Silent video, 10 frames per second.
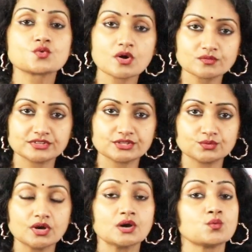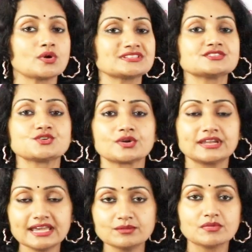wrong with you? What is your
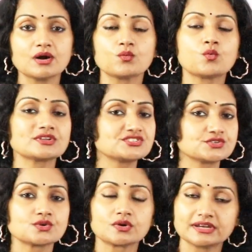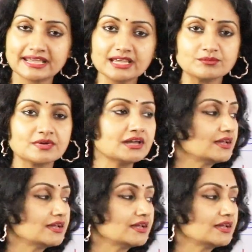name? What's your name?